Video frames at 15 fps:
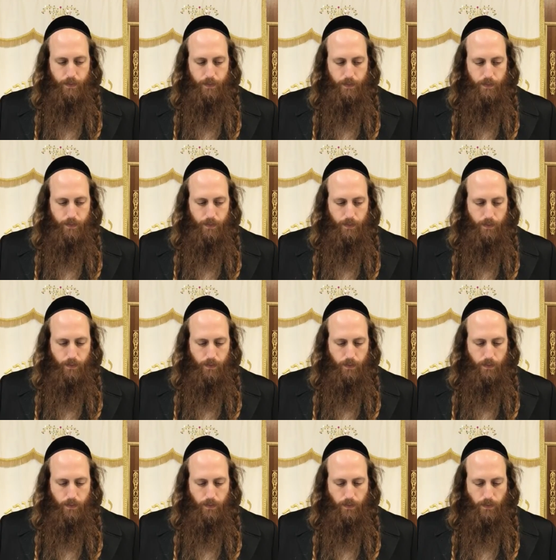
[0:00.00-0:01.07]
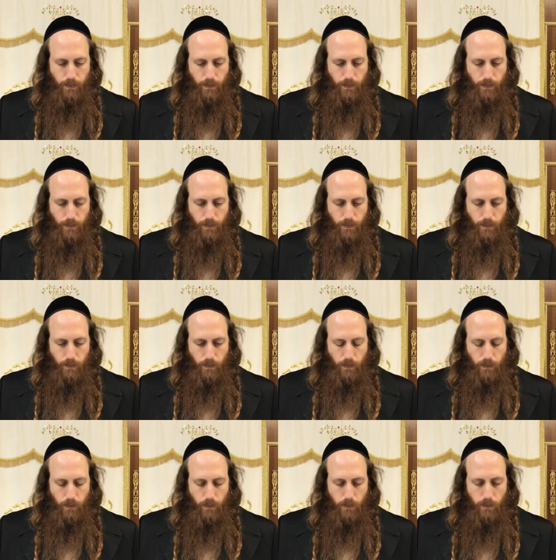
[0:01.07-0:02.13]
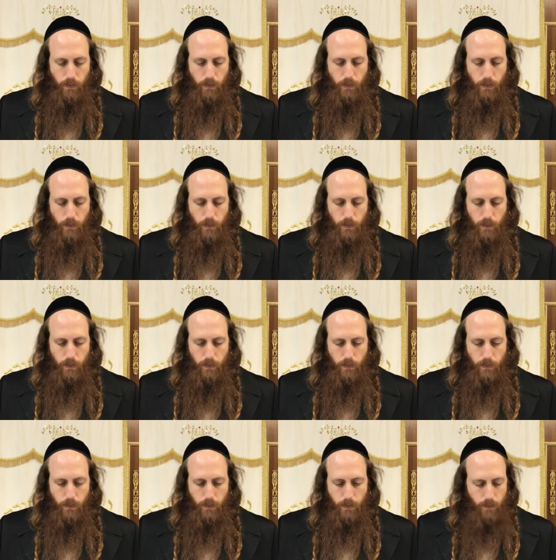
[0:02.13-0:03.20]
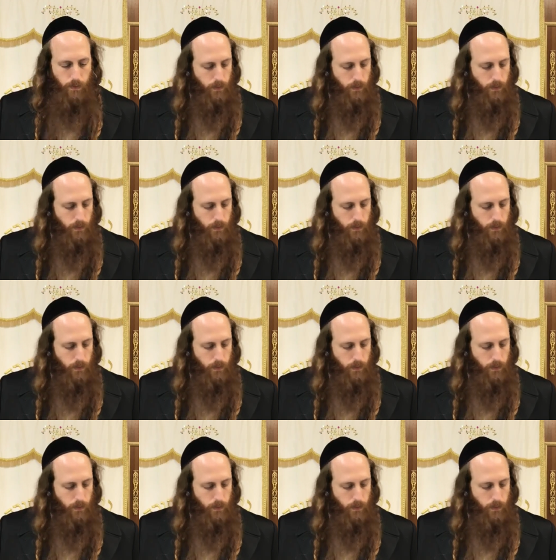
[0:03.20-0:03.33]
Nobody speaks.